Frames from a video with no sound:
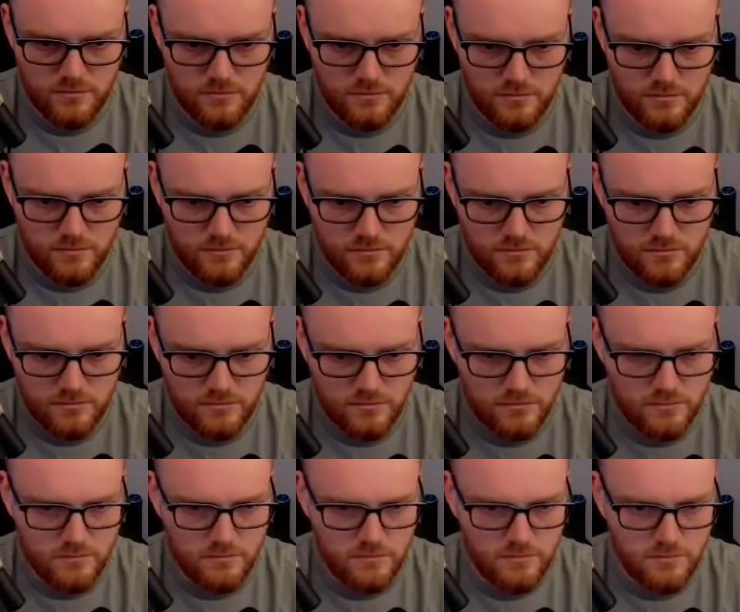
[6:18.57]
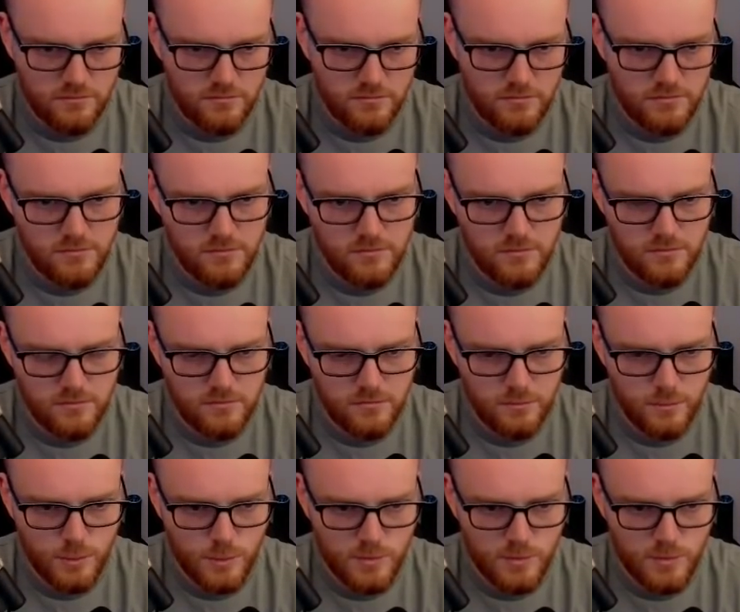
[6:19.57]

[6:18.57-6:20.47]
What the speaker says: (silence)